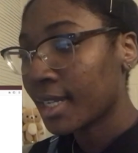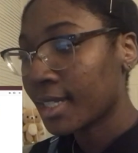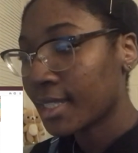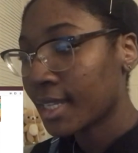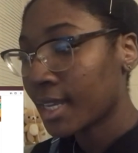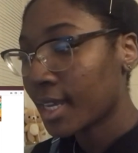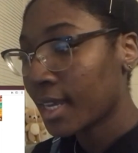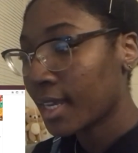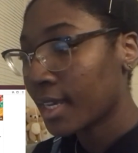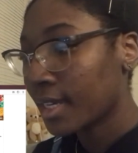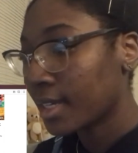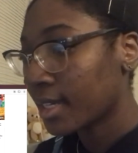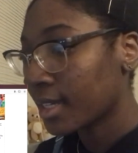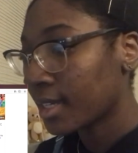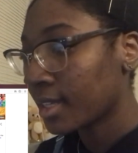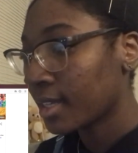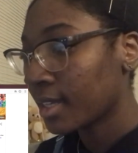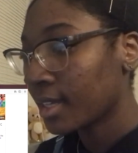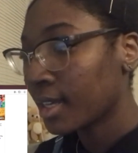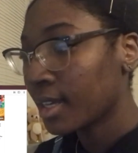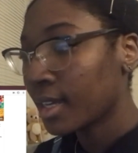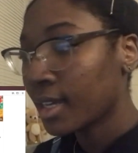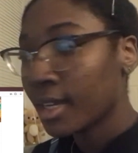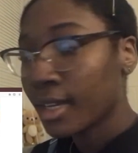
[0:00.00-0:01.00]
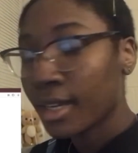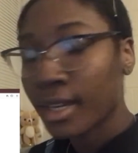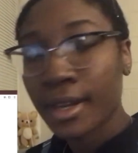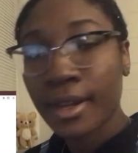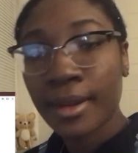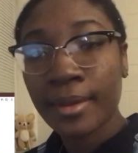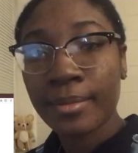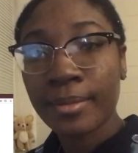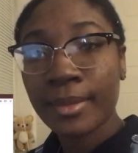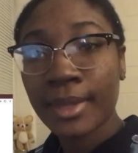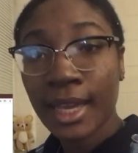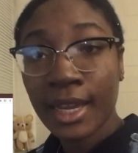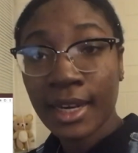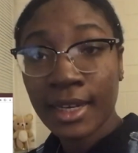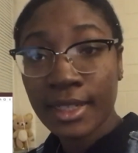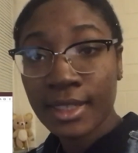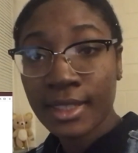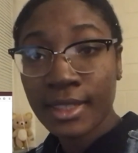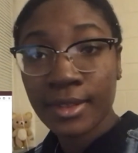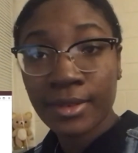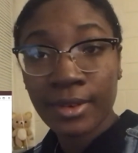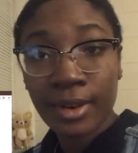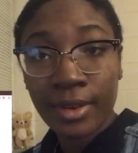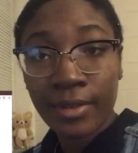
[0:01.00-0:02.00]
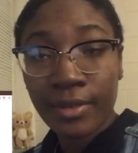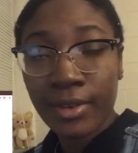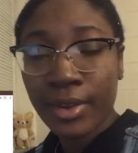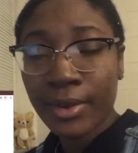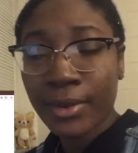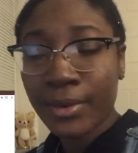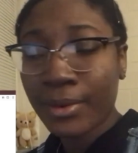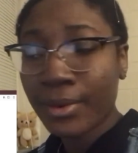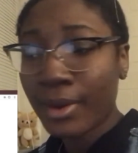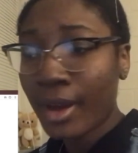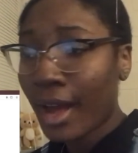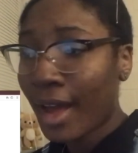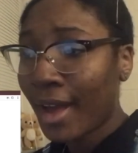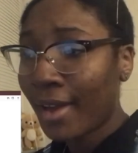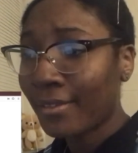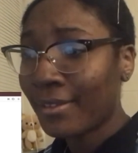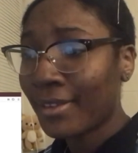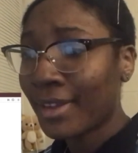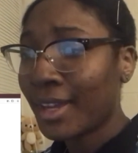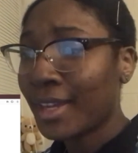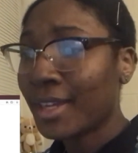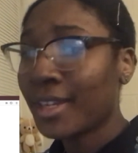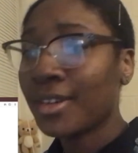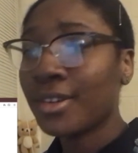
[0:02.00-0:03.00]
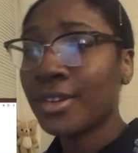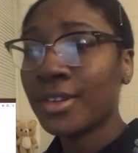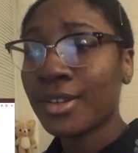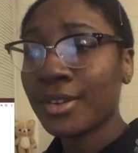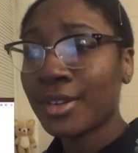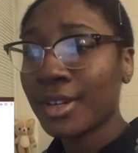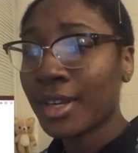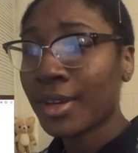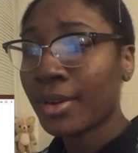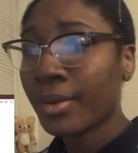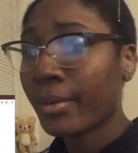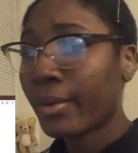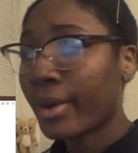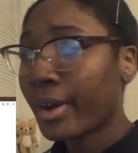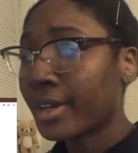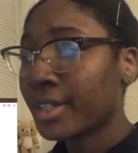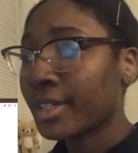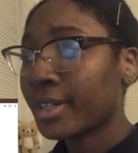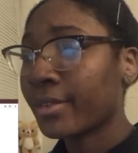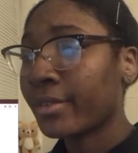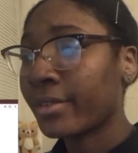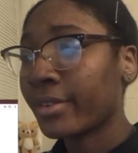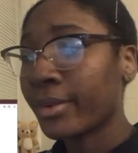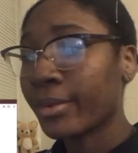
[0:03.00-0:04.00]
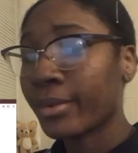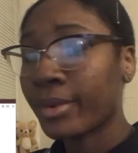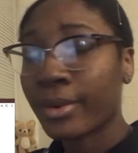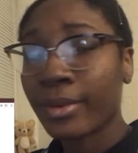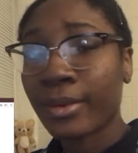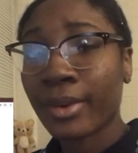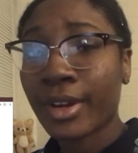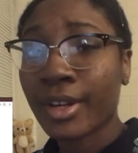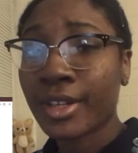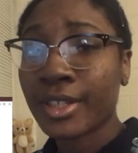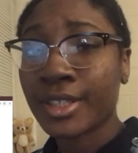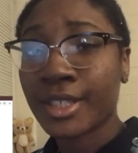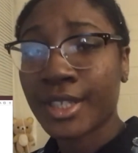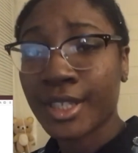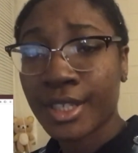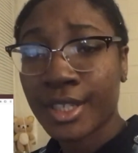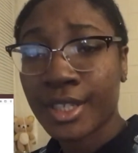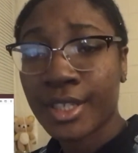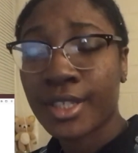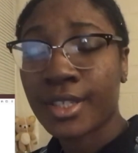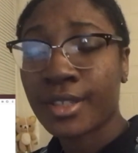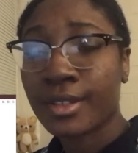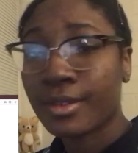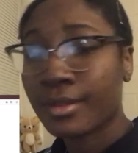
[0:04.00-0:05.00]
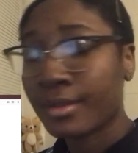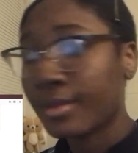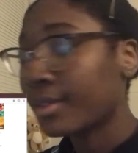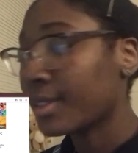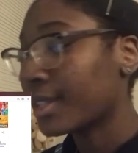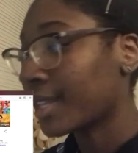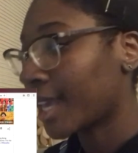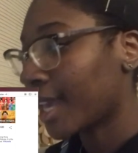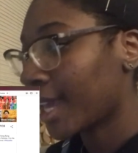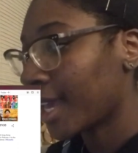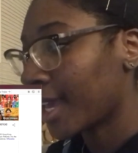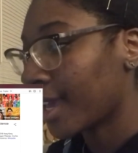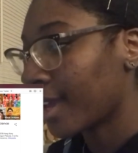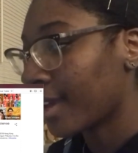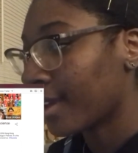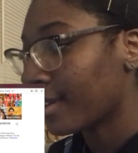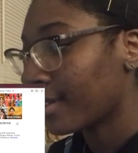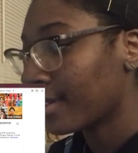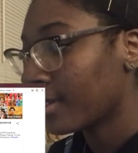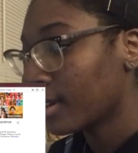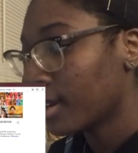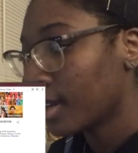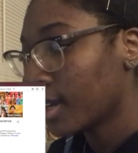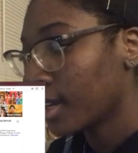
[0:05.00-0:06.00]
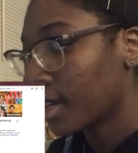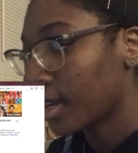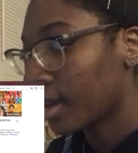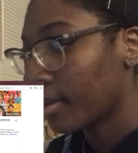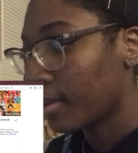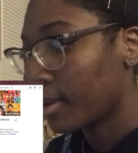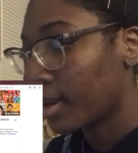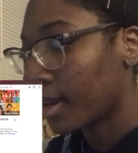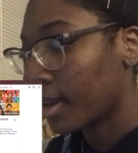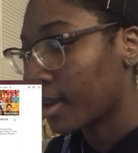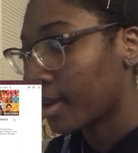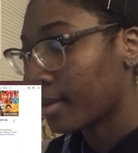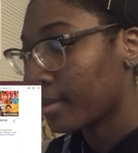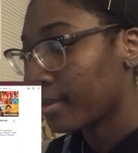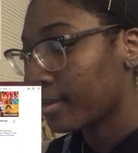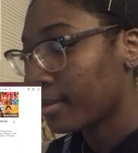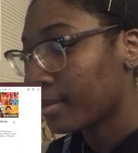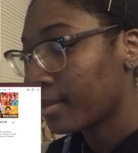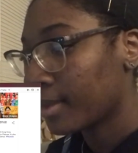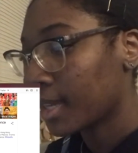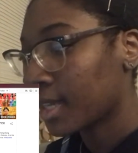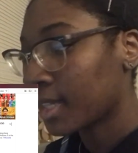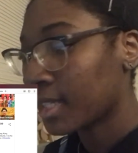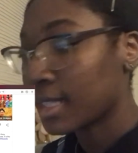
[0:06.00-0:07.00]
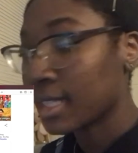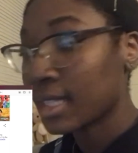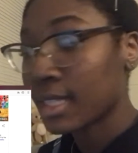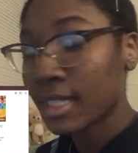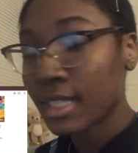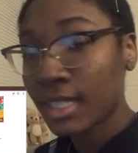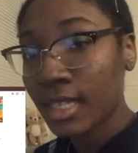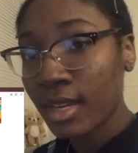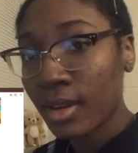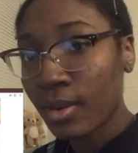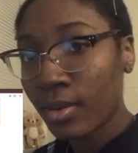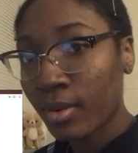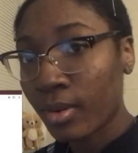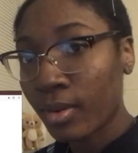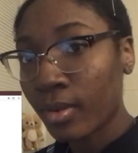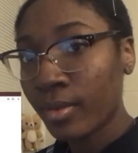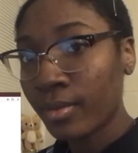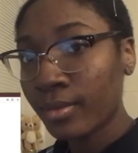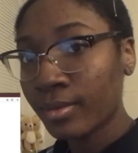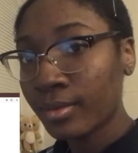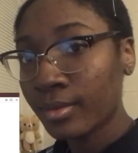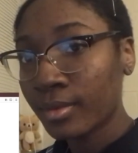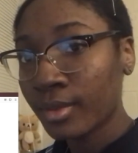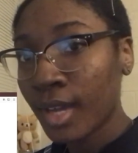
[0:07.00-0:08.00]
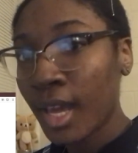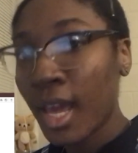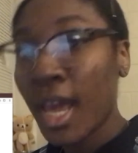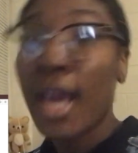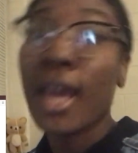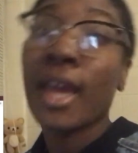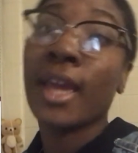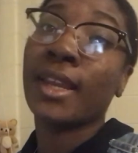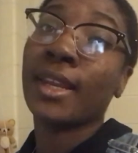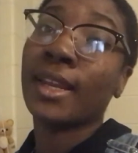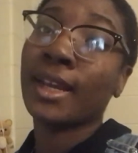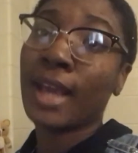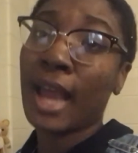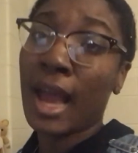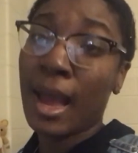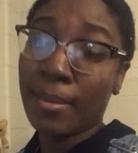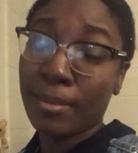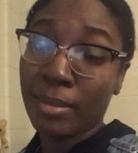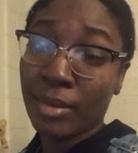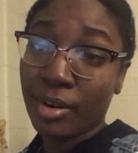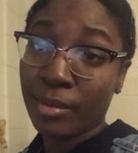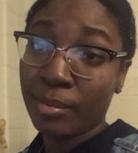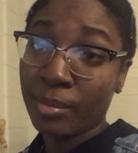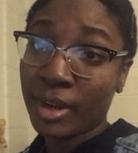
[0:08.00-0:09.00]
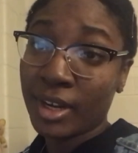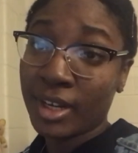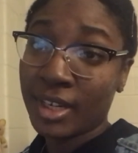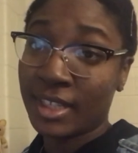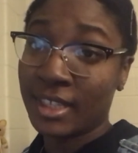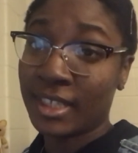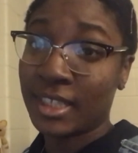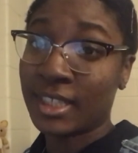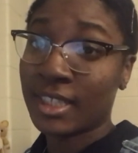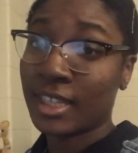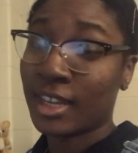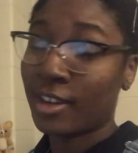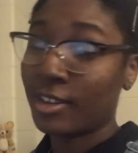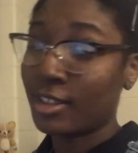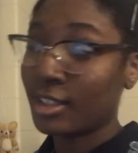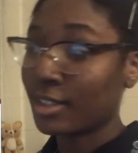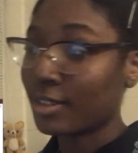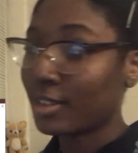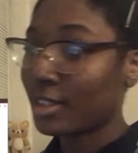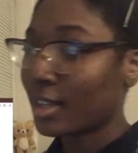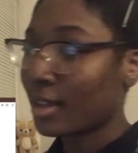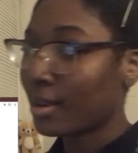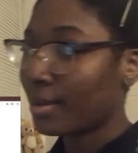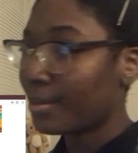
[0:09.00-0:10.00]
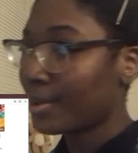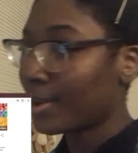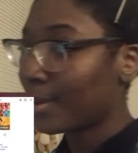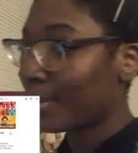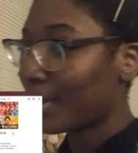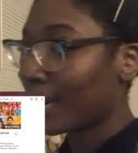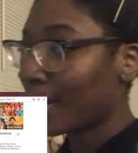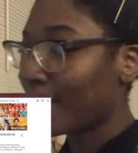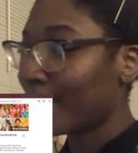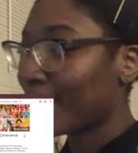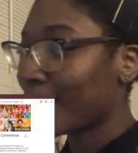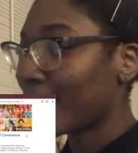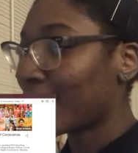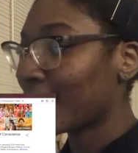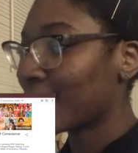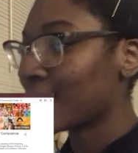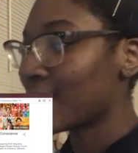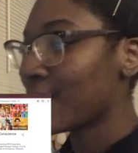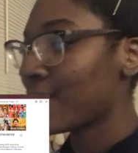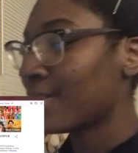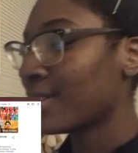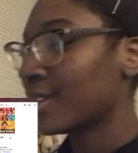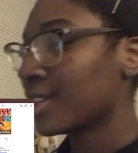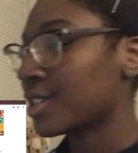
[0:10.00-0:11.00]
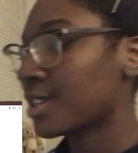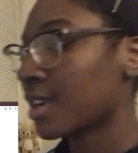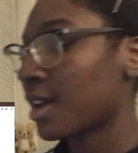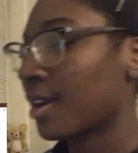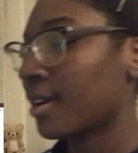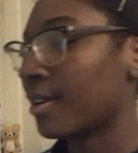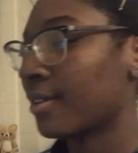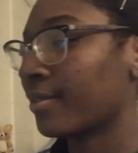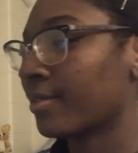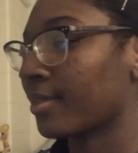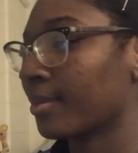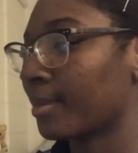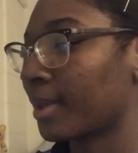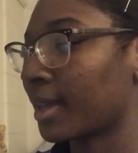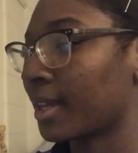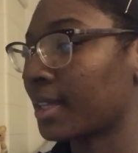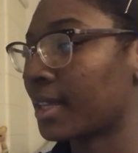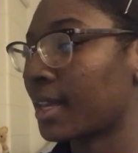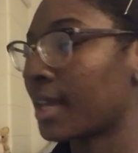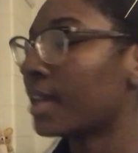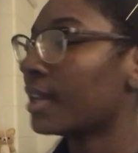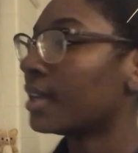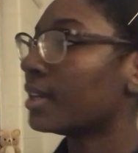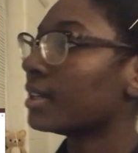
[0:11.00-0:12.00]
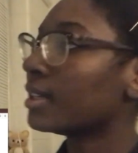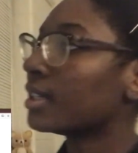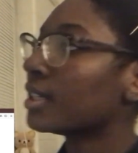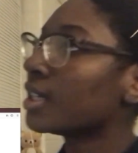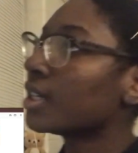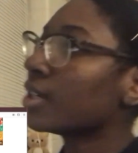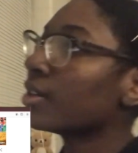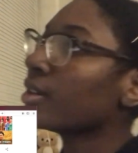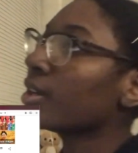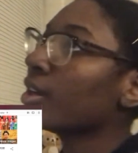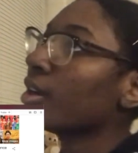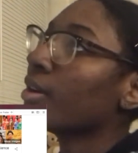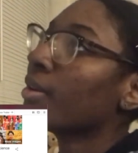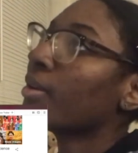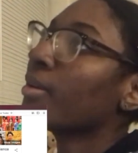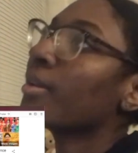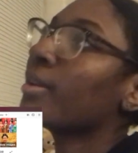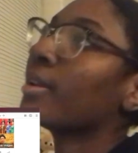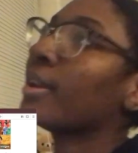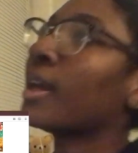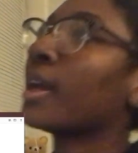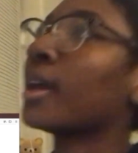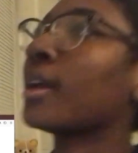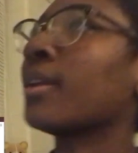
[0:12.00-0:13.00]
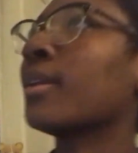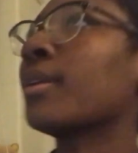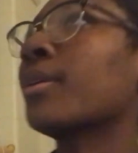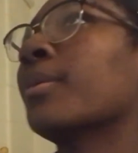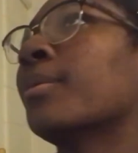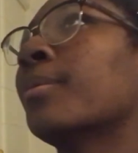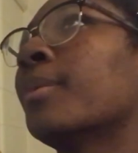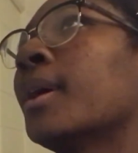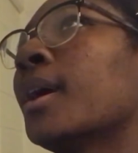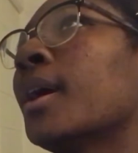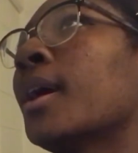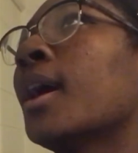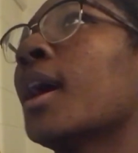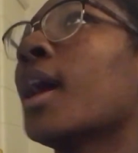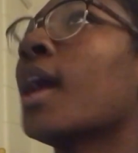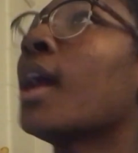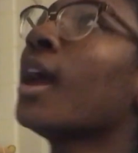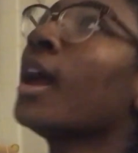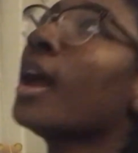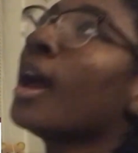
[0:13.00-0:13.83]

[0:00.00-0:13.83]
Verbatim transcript: is it. Yep, that is the review of it. You do need to watch it if you want to watch this thing coming up because it's a sequel. And they got more money this time, so it's gonna be better because they only shot it from like the interior and like a little bit